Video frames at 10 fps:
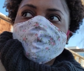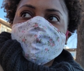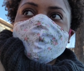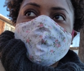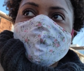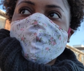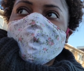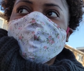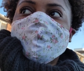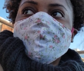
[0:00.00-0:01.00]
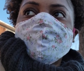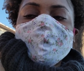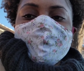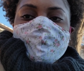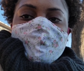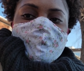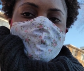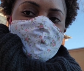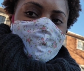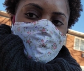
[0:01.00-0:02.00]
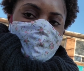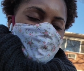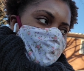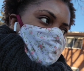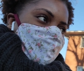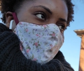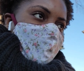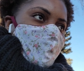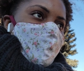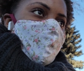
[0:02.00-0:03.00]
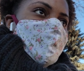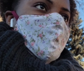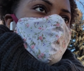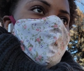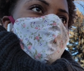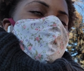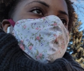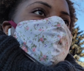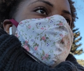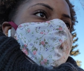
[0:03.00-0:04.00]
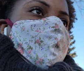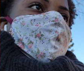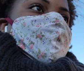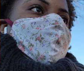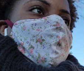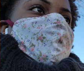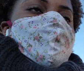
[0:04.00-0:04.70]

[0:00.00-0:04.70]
so yes guys it's minus six degrees this morning so i decided